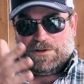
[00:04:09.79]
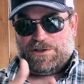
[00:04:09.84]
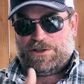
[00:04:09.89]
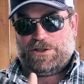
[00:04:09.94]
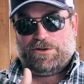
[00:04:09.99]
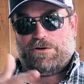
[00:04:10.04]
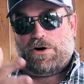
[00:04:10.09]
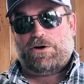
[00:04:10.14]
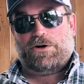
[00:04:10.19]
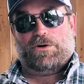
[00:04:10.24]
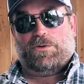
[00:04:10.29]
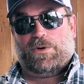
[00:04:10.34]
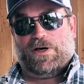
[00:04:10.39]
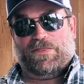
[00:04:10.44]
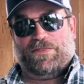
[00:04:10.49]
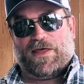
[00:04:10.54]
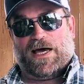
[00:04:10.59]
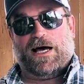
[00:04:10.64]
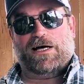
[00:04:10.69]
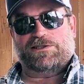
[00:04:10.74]
0 to
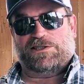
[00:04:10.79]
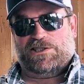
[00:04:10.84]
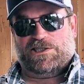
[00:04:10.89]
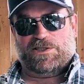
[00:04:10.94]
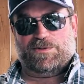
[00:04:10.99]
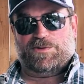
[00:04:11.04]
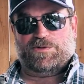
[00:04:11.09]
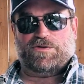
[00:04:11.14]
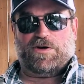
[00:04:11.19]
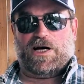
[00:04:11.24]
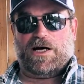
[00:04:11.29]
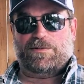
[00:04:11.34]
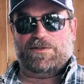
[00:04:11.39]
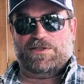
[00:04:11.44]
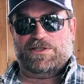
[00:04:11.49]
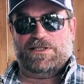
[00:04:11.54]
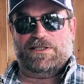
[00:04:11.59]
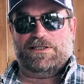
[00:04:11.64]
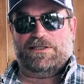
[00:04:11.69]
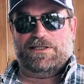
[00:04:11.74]
1,000
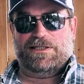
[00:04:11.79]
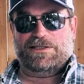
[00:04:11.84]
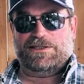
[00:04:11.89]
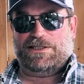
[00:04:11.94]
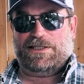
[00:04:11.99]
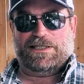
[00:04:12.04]
subscribers than it does